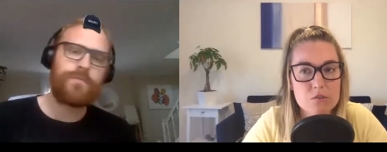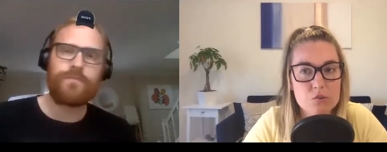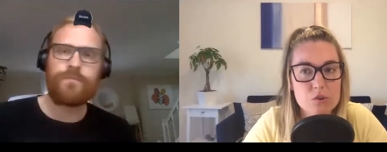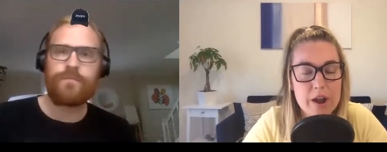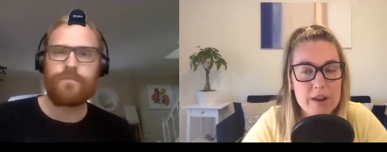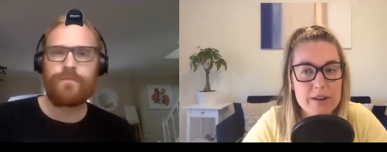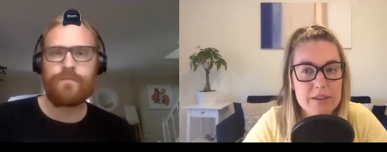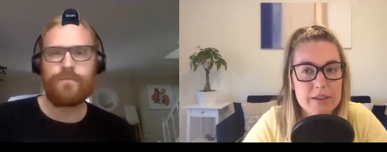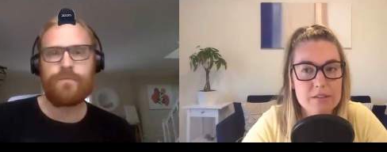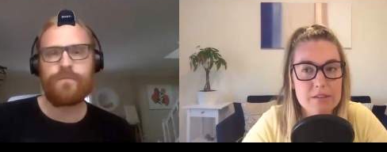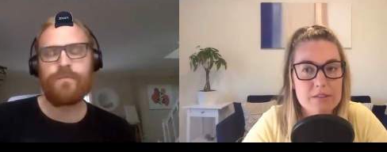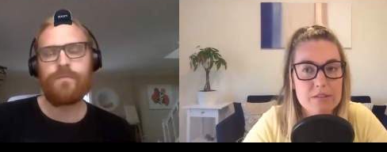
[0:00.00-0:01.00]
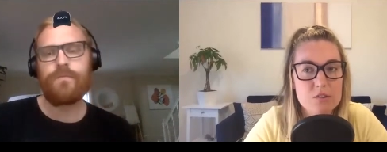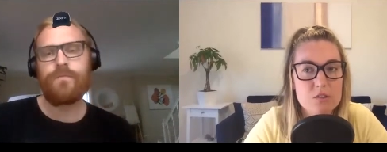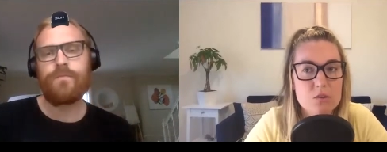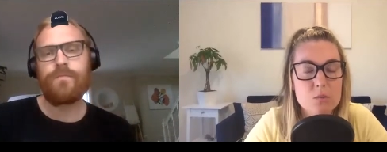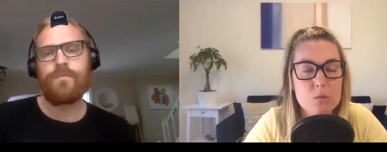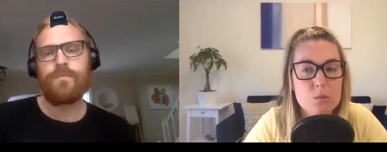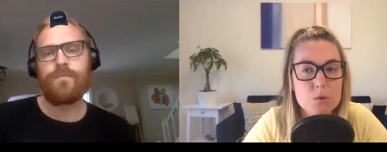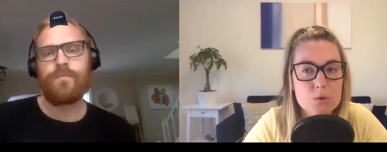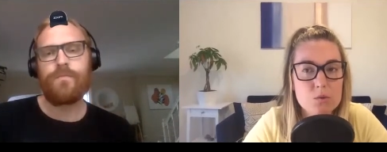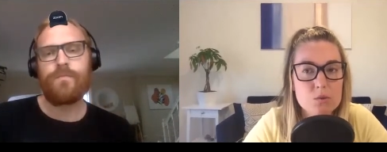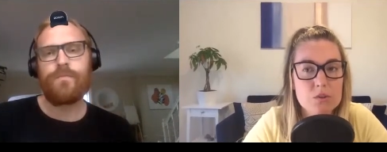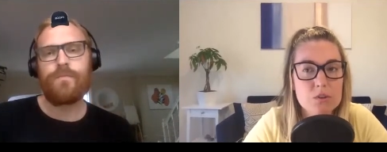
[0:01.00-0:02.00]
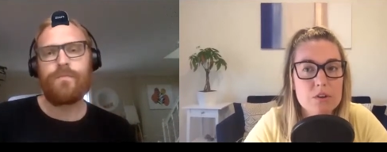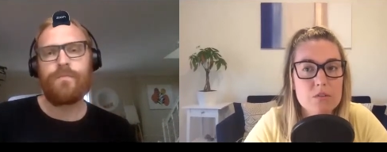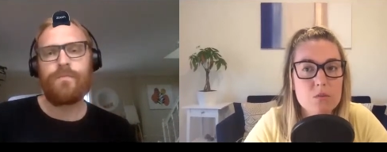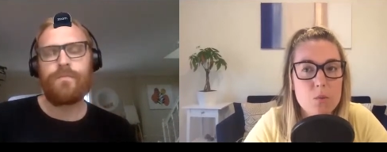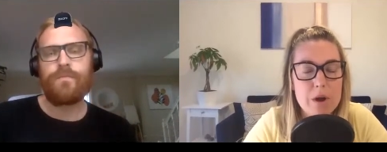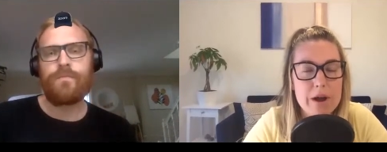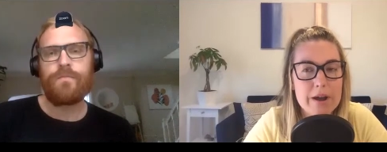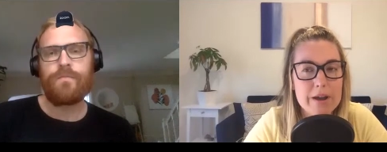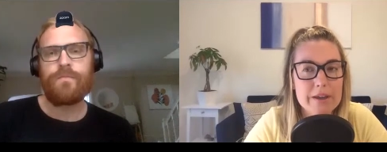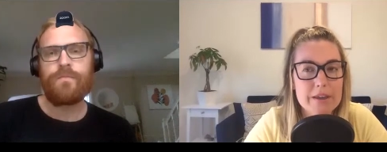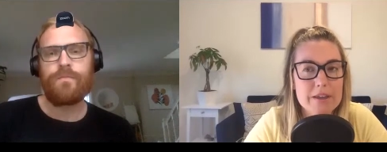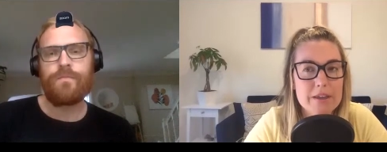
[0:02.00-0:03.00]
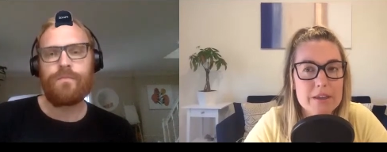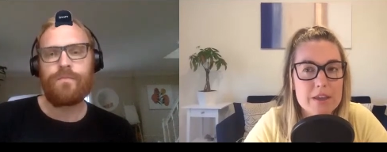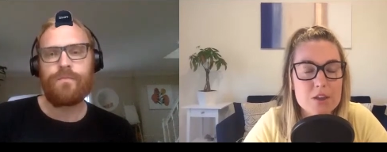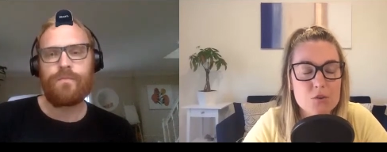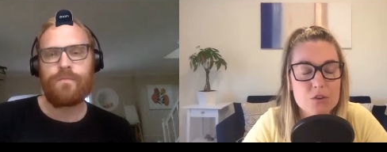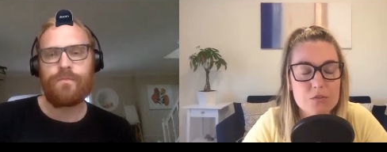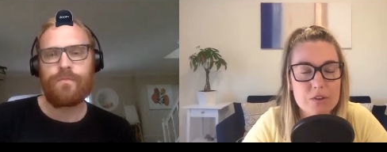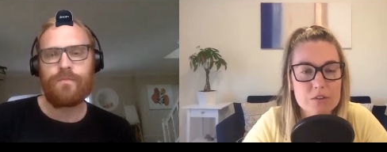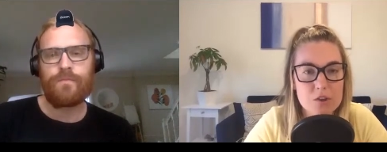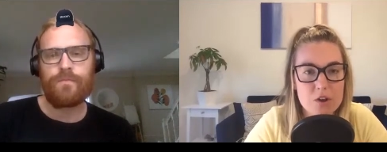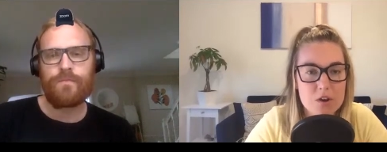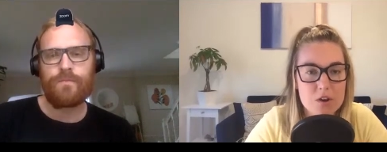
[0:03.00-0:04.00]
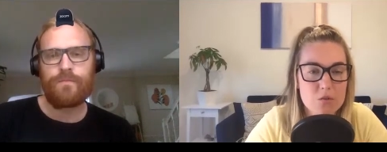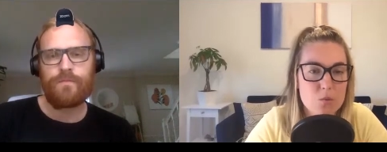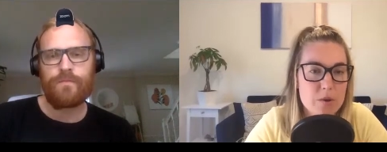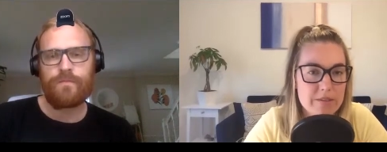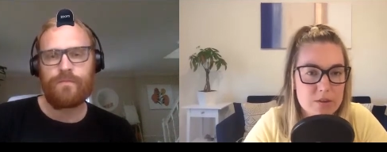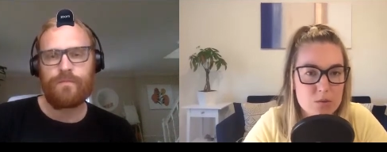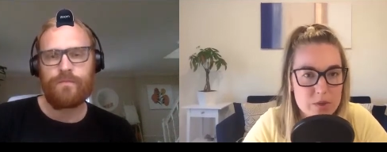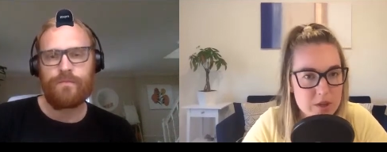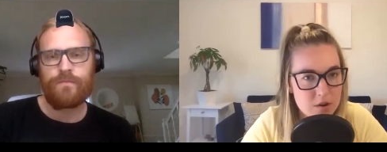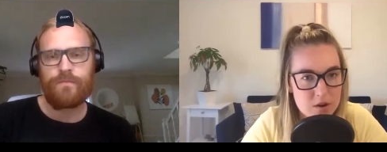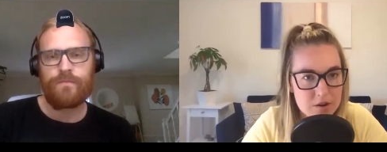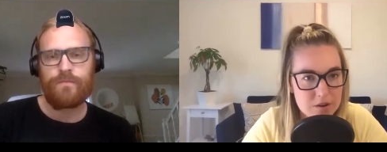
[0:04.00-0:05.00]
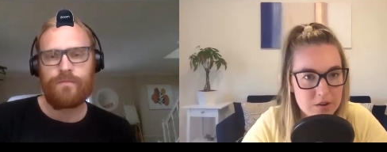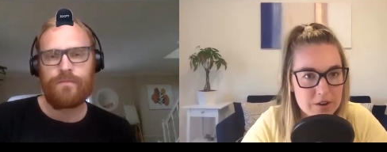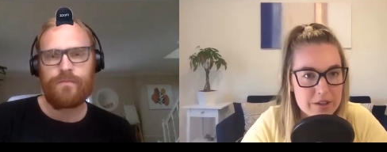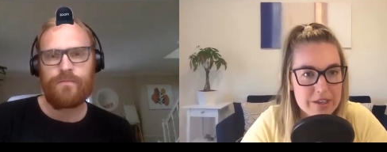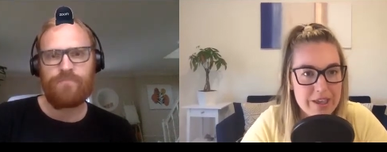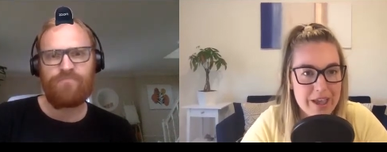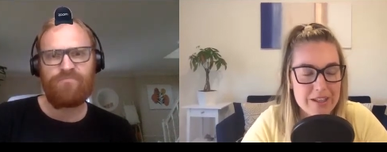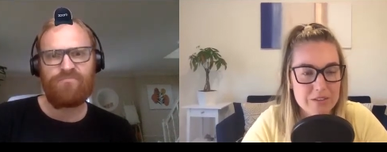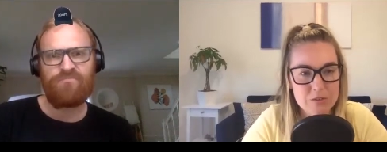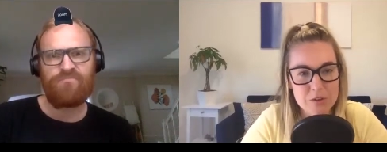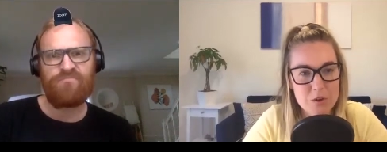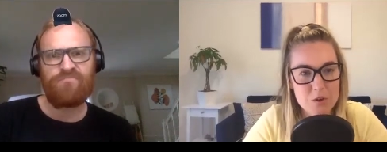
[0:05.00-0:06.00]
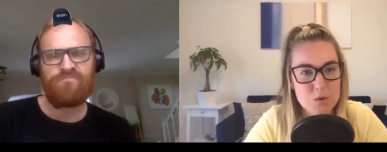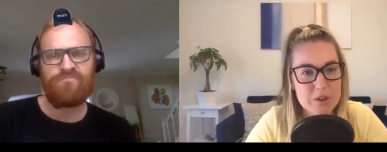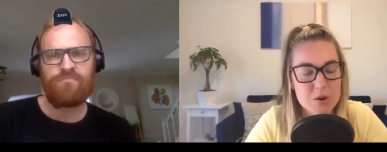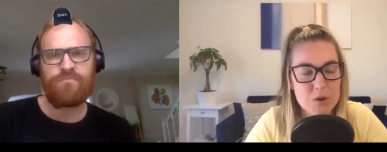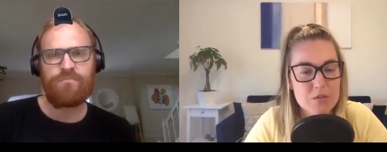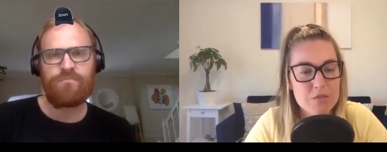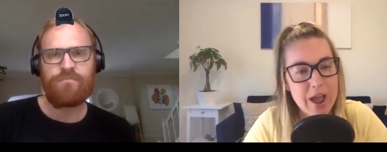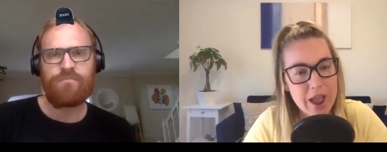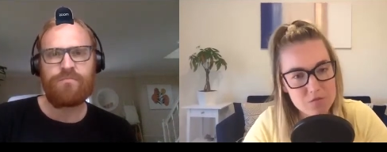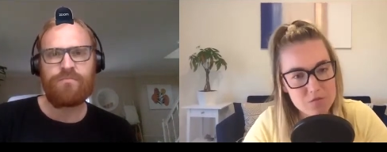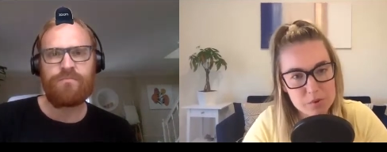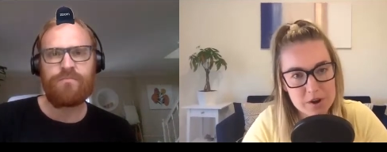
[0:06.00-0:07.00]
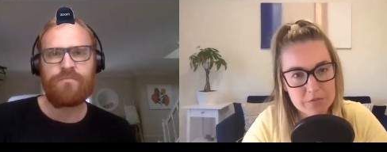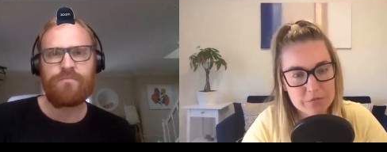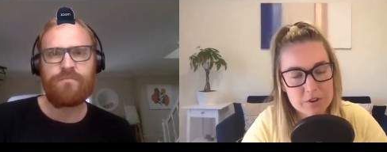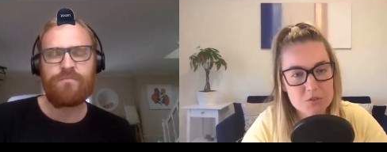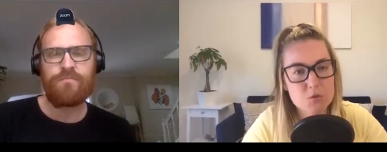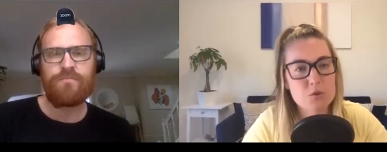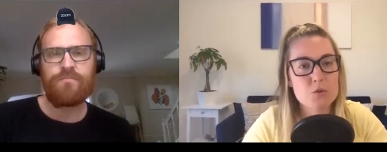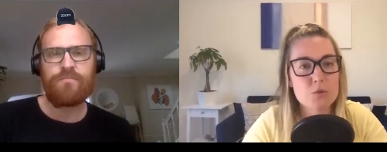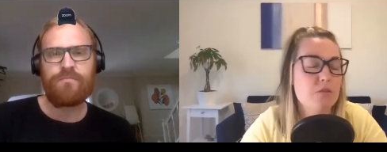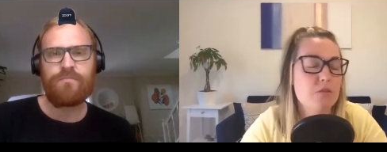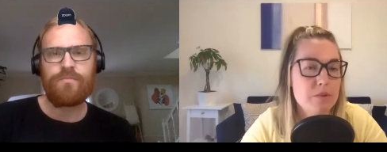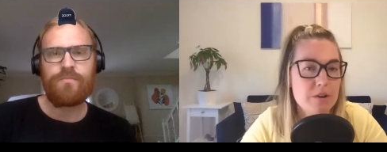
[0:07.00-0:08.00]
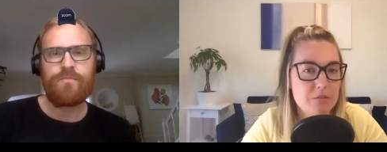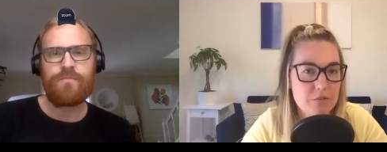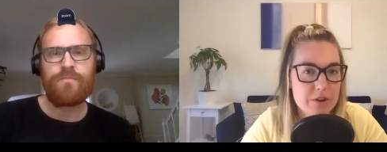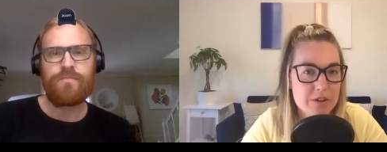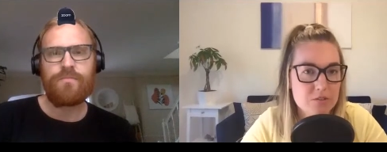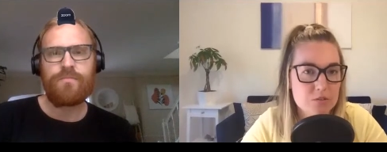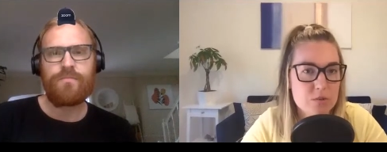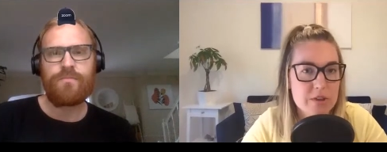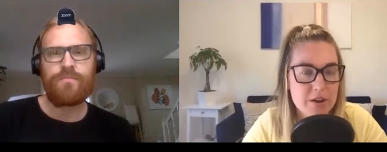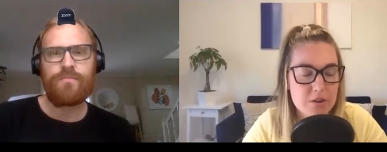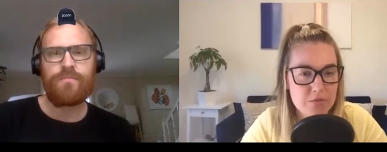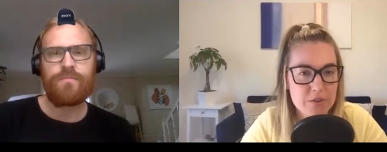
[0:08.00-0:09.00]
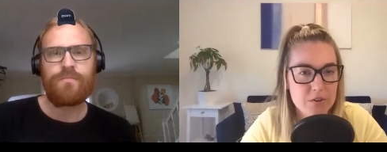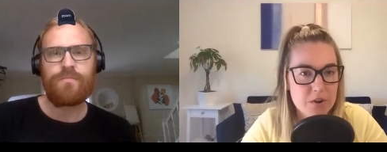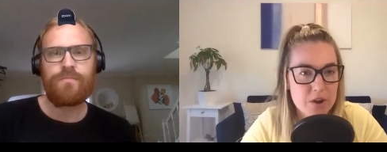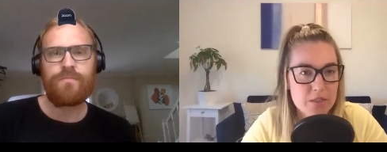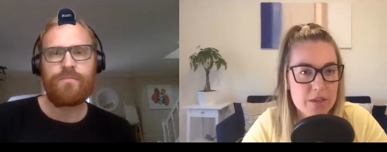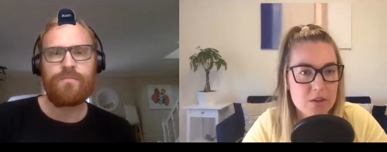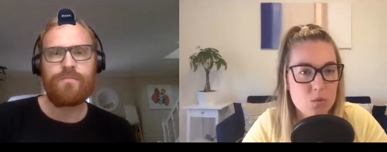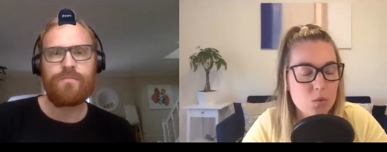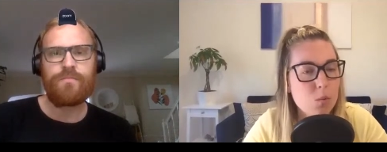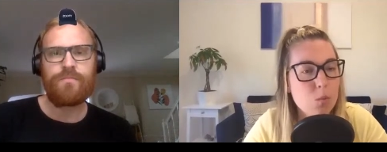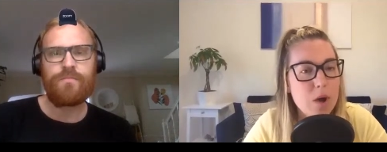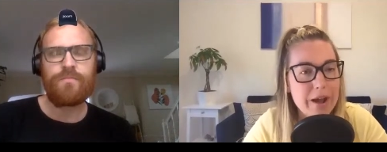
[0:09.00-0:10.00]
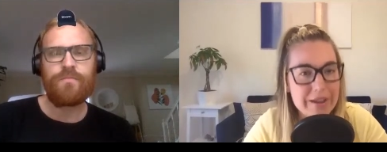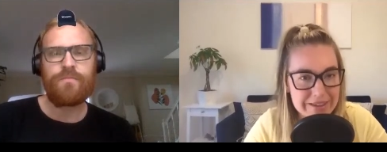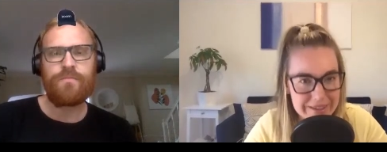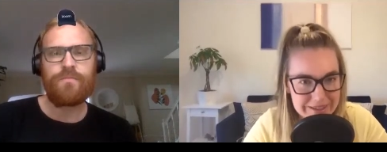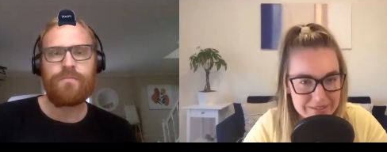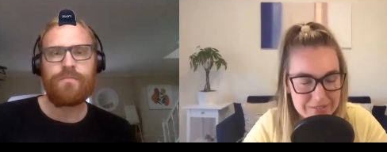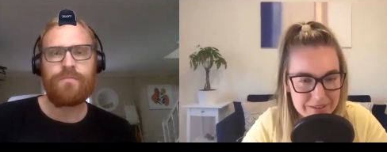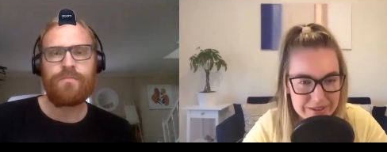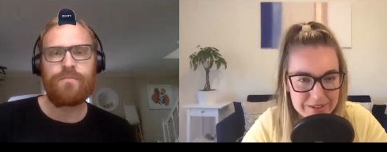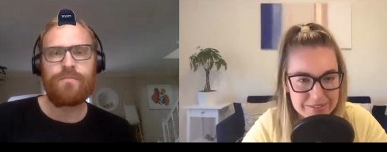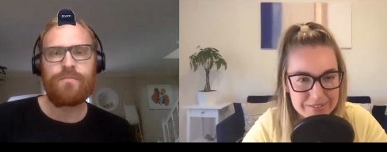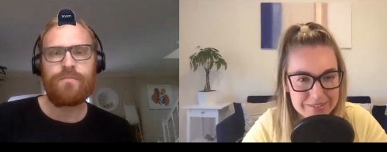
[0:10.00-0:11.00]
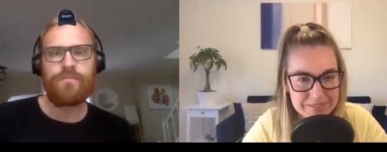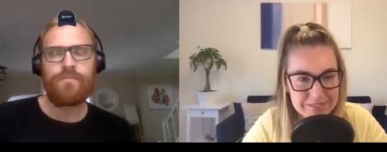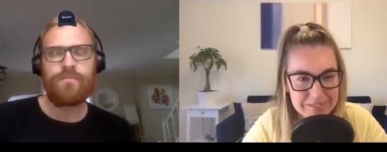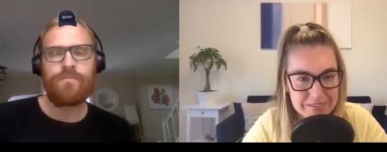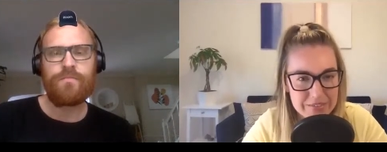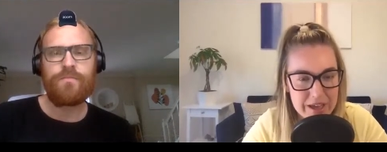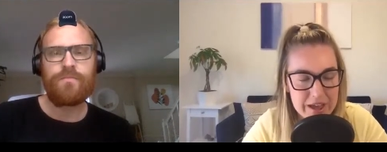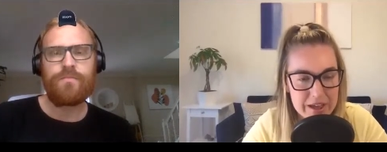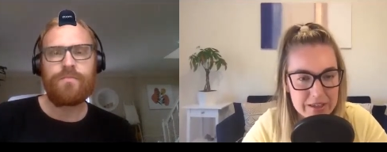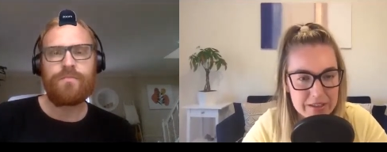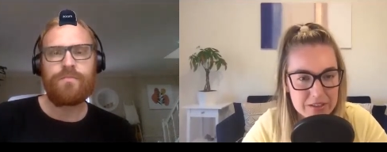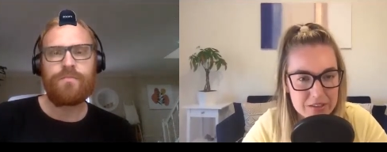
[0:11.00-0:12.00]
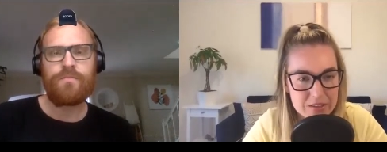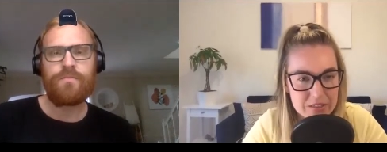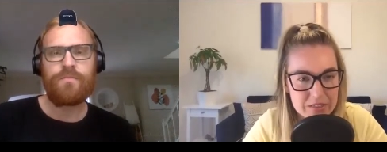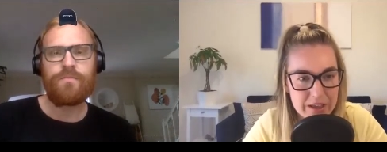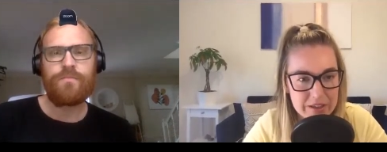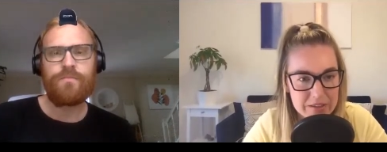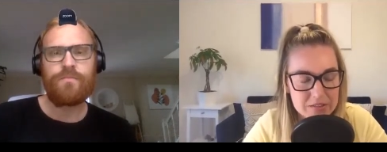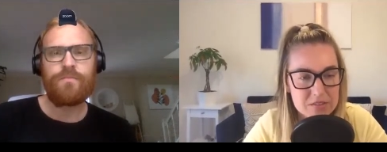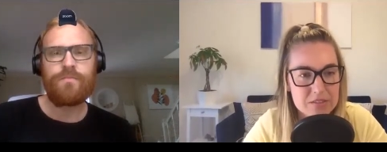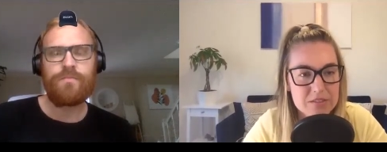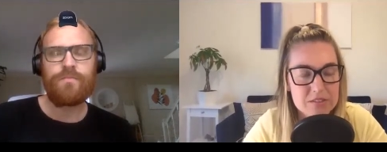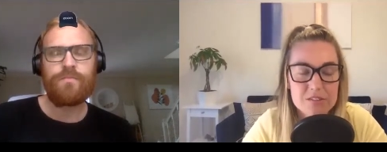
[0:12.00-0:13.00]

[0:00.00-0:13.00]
Speaker 1: try to get to the root of why each of us are the way that we are. And so, you know, if I have a preference or you have a preference, we kind of figure out like, well, why is it that that is the